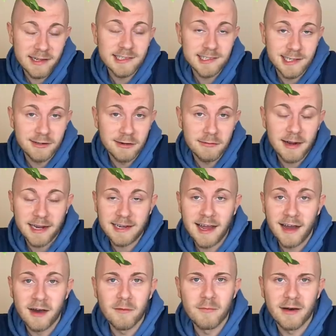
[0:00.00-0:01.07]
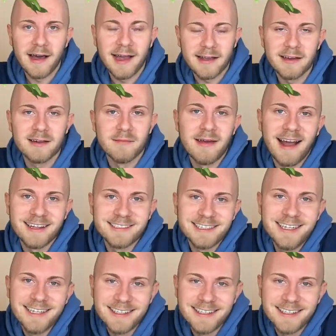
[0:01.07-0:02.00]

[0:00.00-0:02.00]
single right now, but I could imagine